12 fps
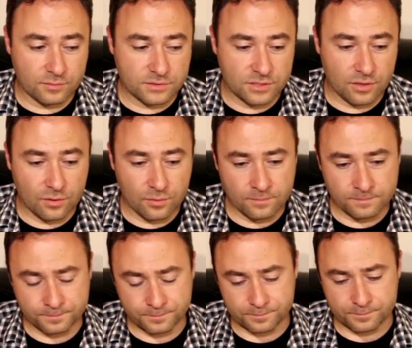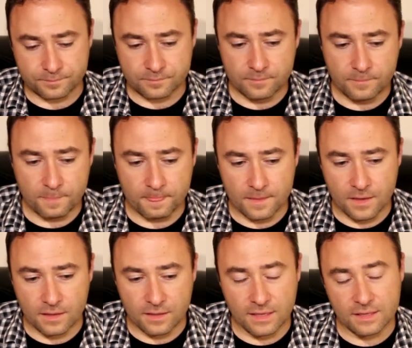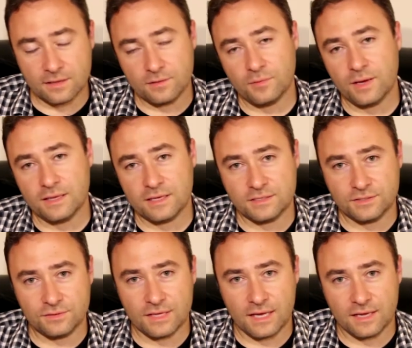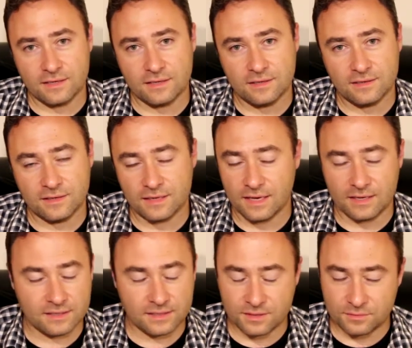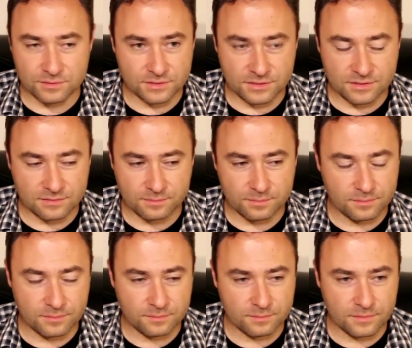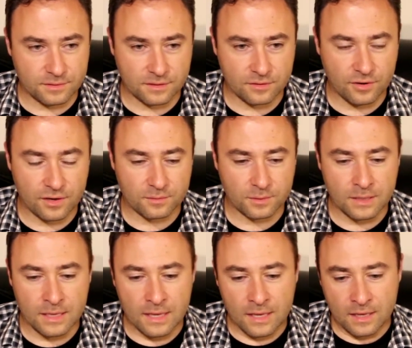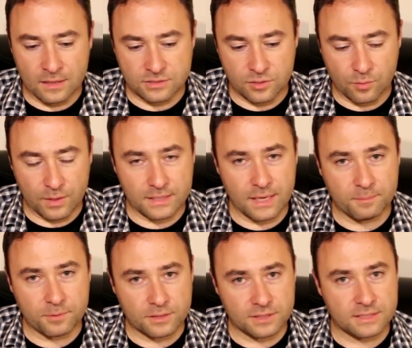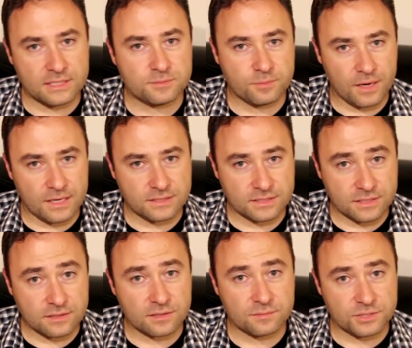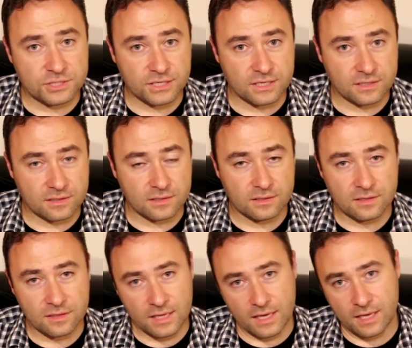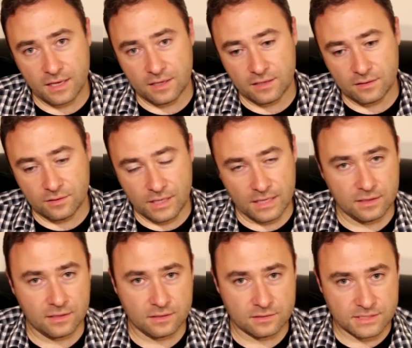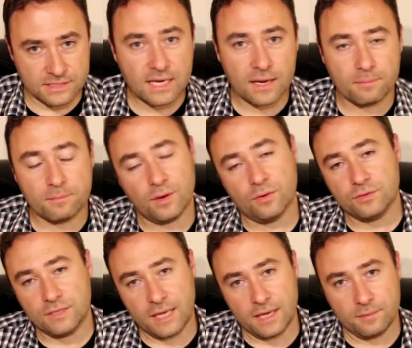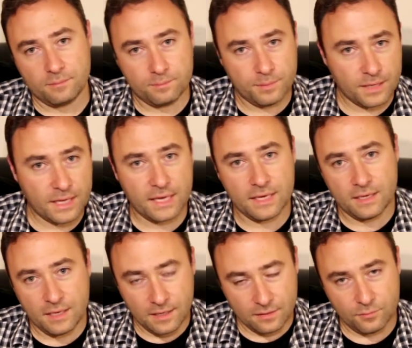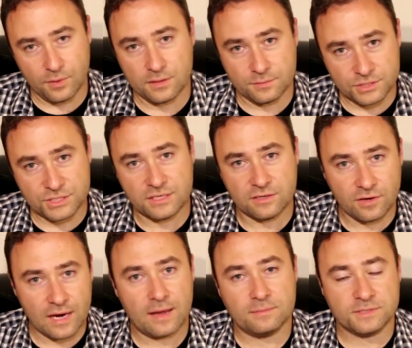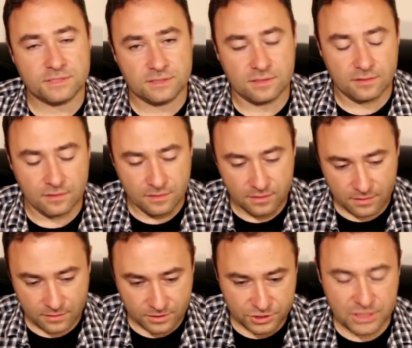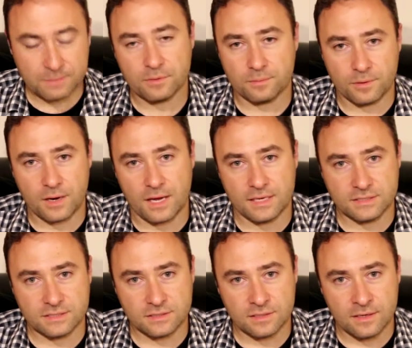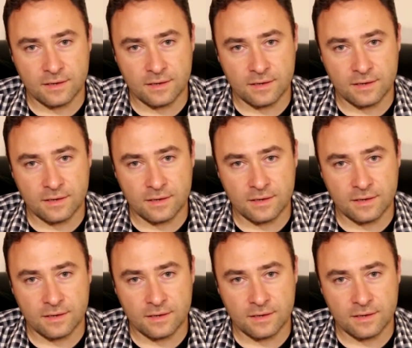So, and the way they do that, again, it was just incredible. So when they put in these prizes into the machine, in the setup mode, they play, and when the machine grabs the cheaper prize,